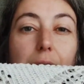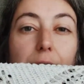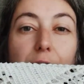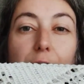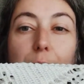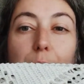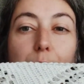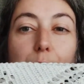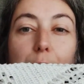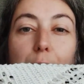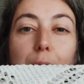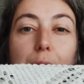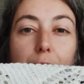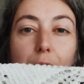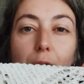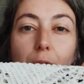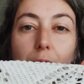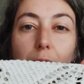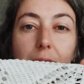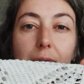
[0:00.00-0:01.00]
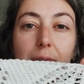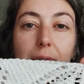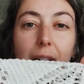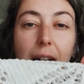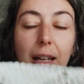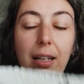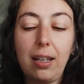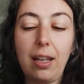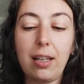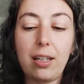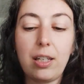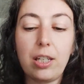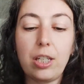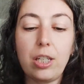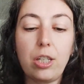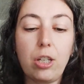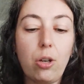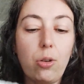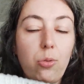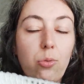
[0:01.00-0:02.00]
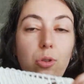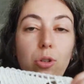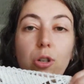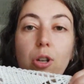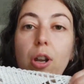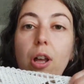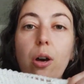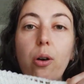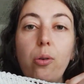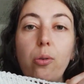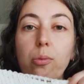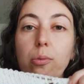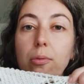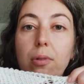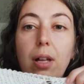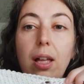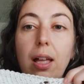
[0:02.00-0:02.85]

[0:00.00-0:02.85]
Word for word: to put it on and I don't know